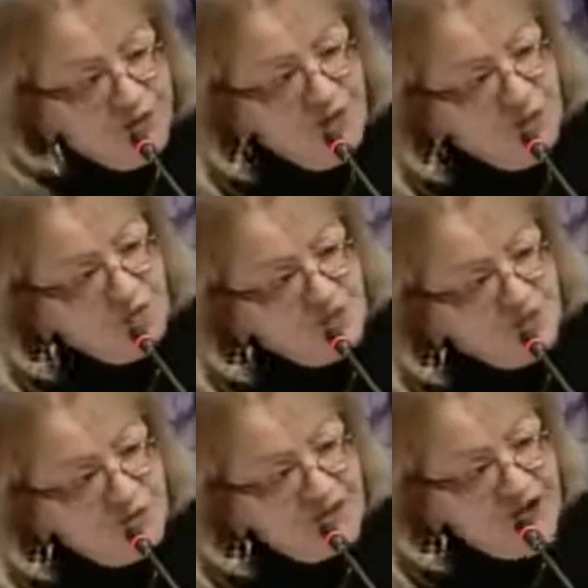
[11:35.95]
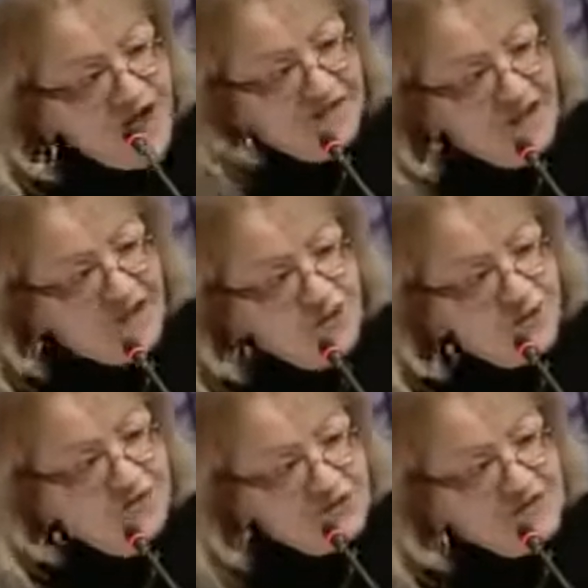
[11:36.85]
members, they were not there looking
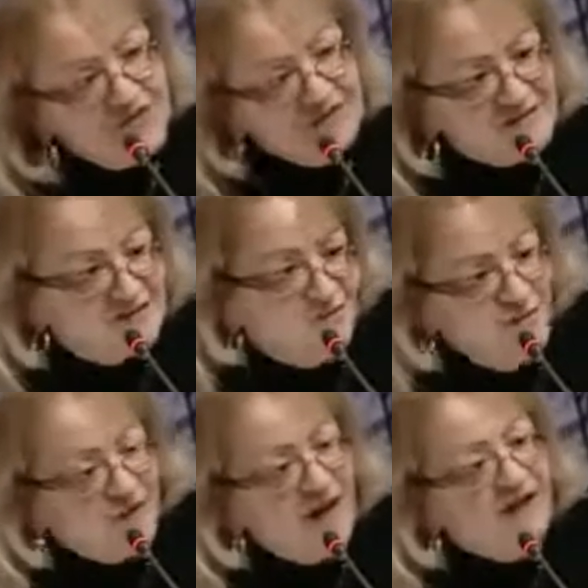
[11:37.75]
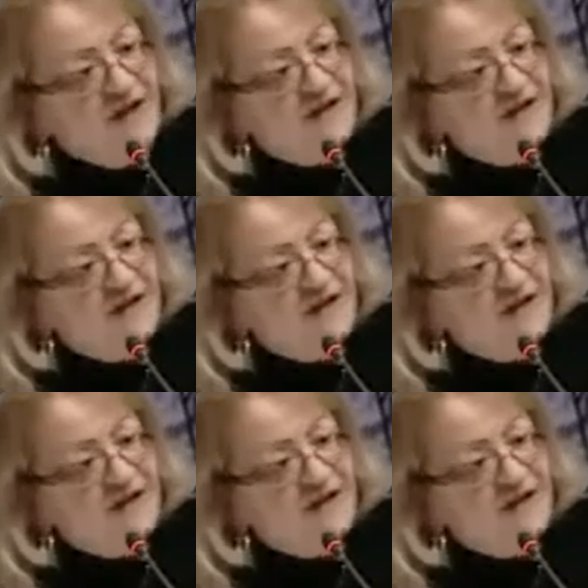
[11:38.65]
for changes. We know that.